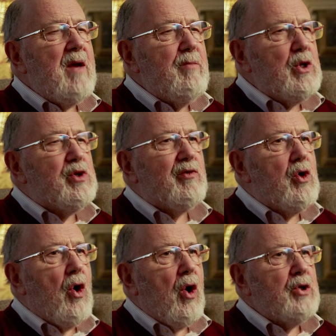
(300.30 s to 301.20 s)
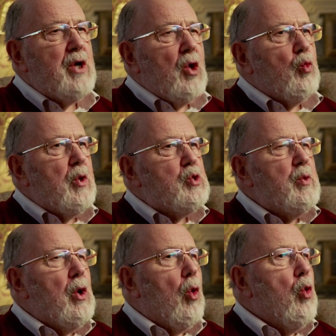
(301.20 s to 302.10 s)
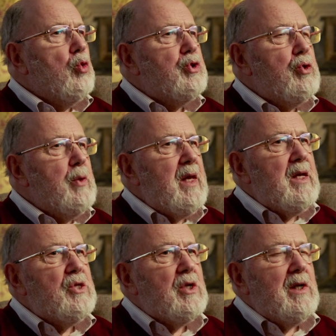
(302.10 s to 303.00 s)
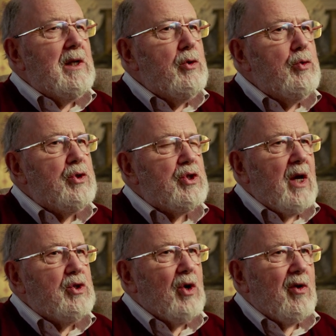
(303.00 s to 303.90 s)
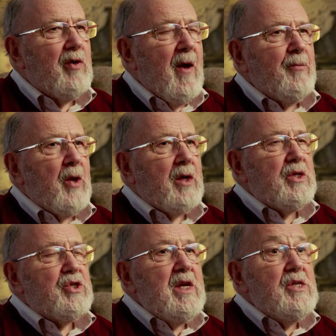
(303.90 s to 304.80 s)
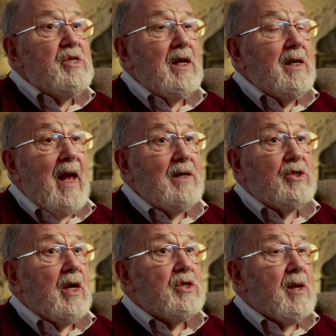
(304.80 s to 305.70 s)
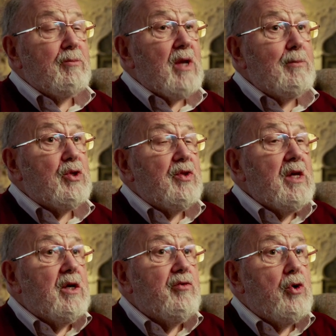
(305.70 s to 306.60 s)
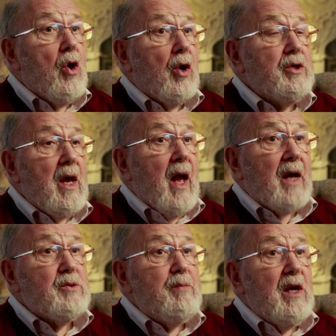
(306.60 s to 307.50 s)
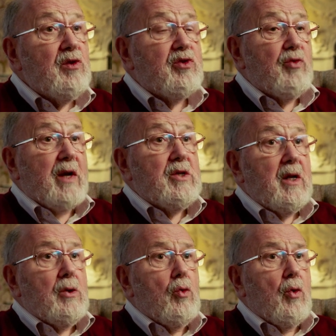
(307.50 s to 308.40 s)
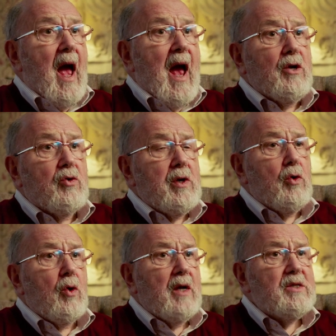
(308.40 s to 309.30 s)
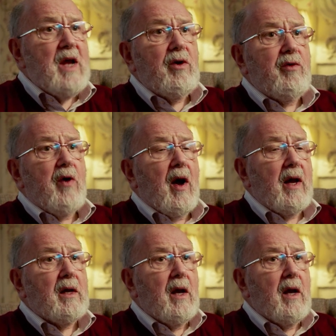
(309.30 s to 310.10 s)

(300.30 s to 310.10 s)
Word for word: image of God which we all too easily lose sight of. And it's easy in Lent sometimes to think of God as being threatening or angry or terrifying.